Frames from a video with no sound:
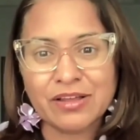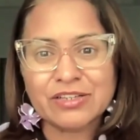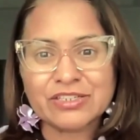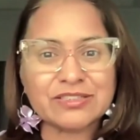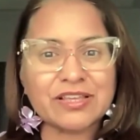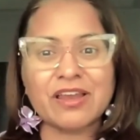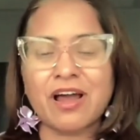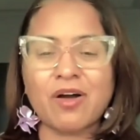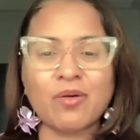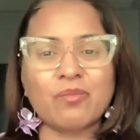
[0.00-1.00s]
She said
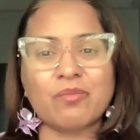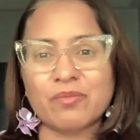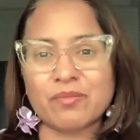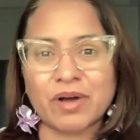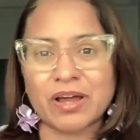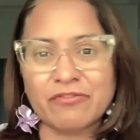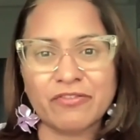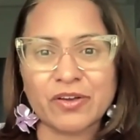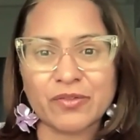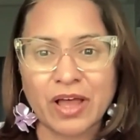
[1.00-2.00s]
how
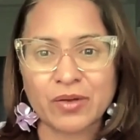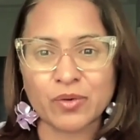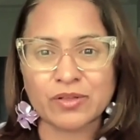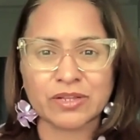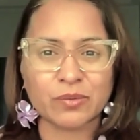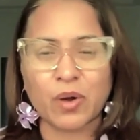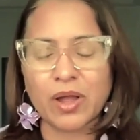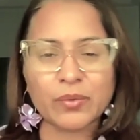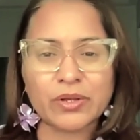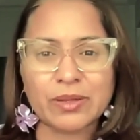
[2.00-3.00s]
unfair that was, and
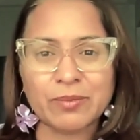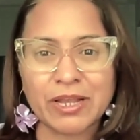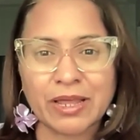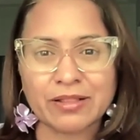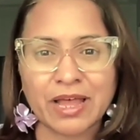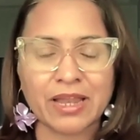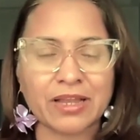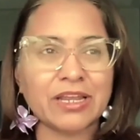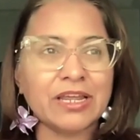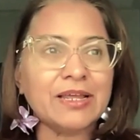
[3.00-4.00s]
why would he be like that,
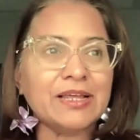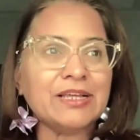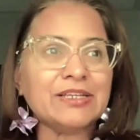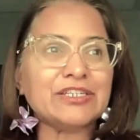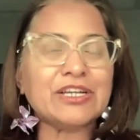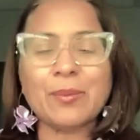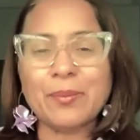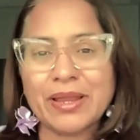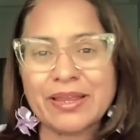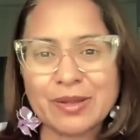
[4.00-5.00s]
and she
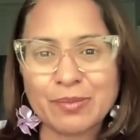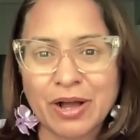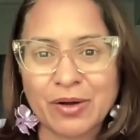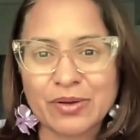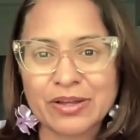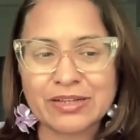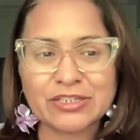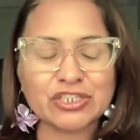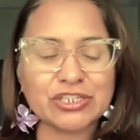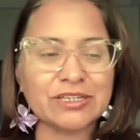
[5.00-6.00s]
complained about it, and
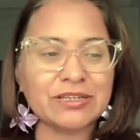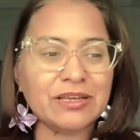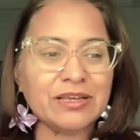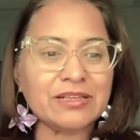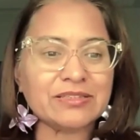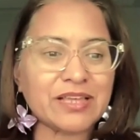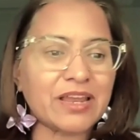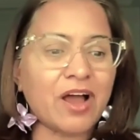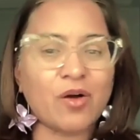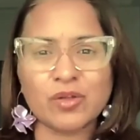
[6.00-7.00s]
she said
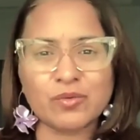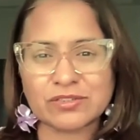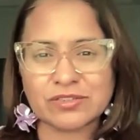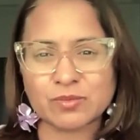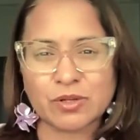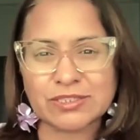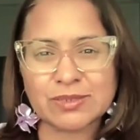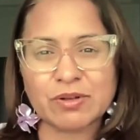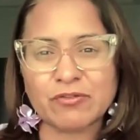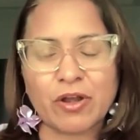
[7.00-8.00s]
how he was
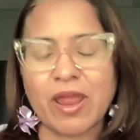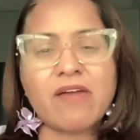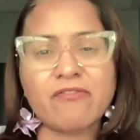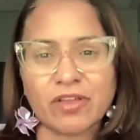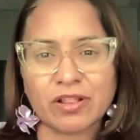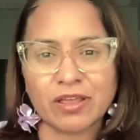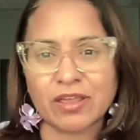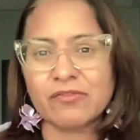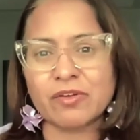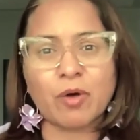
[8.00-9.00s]
responsible for everything,
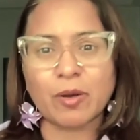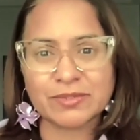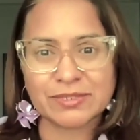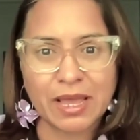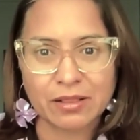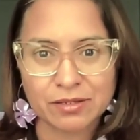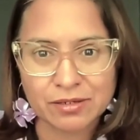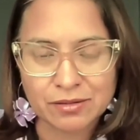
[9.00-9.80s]
even mom's death.